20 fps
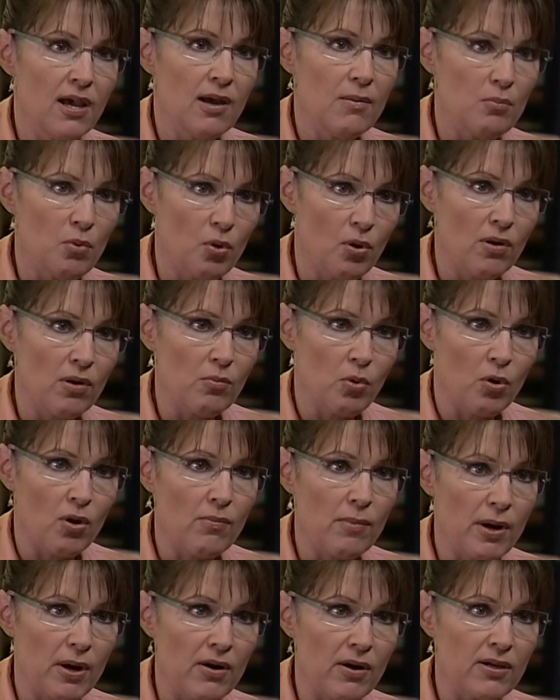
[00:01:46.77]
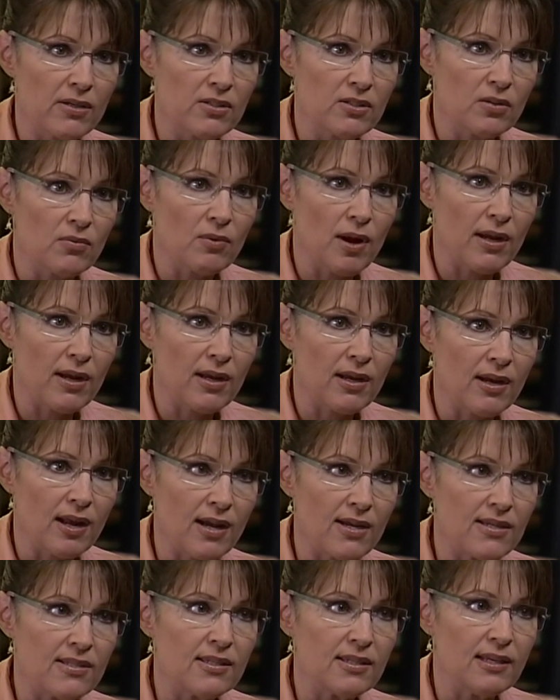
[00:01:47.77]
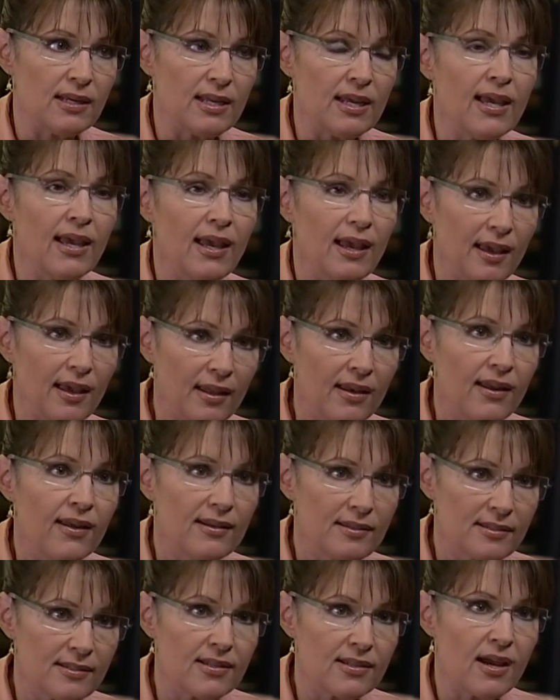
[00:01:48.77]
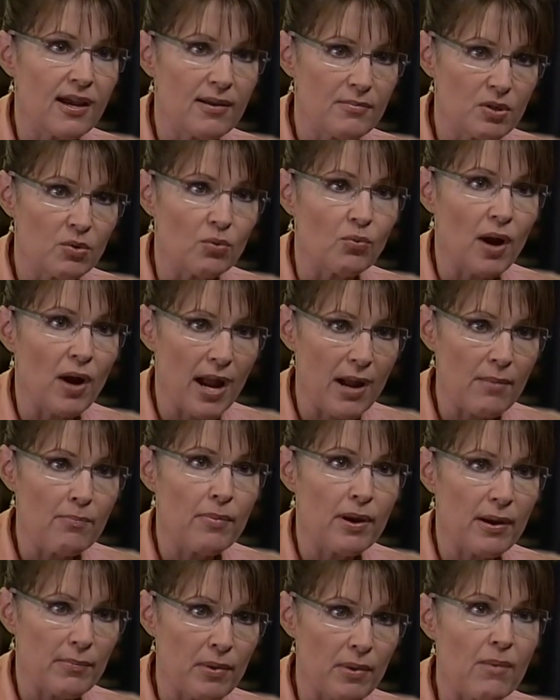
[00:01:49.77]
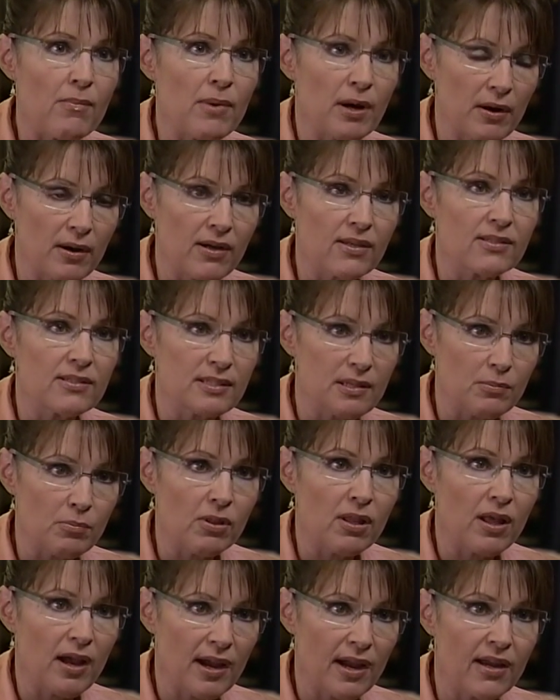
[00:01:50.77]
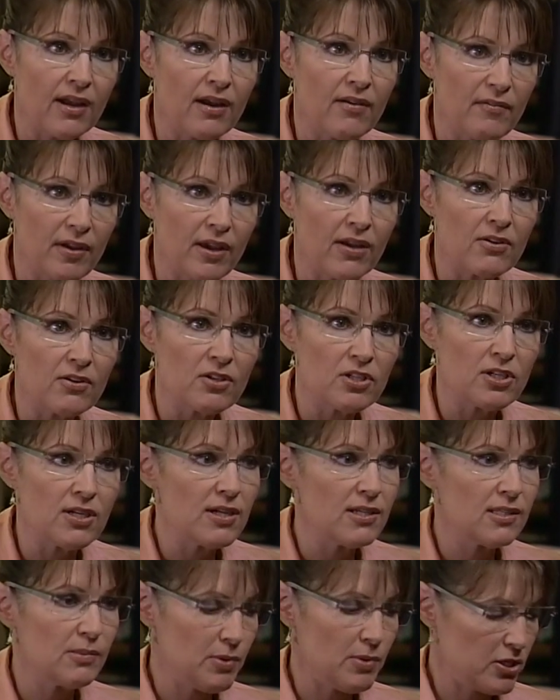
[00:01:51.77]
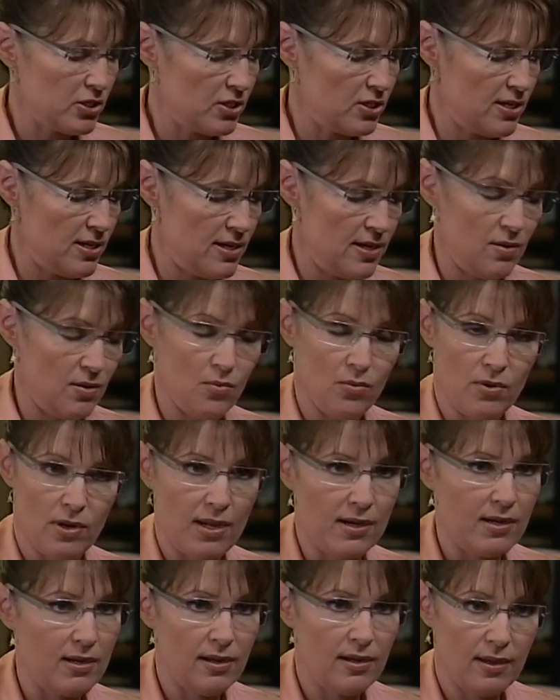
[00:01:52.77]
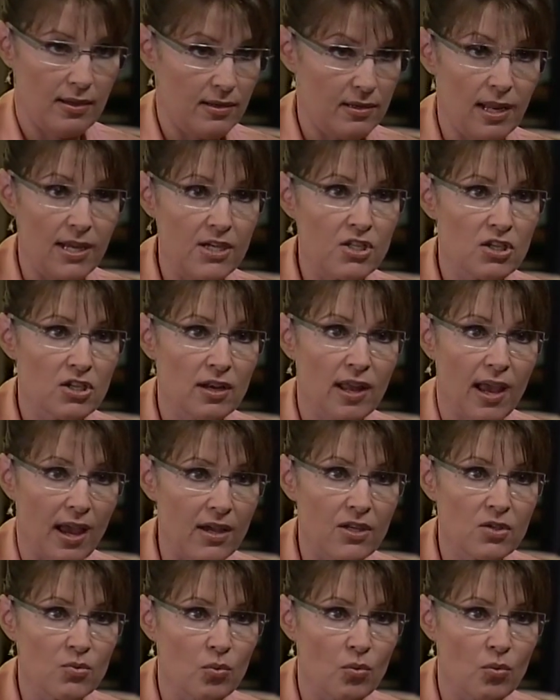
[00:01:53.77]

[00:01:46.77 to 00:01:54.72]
More and more Americans are recognizing it is time to ramp up American supply of energy, especially we're at a nation at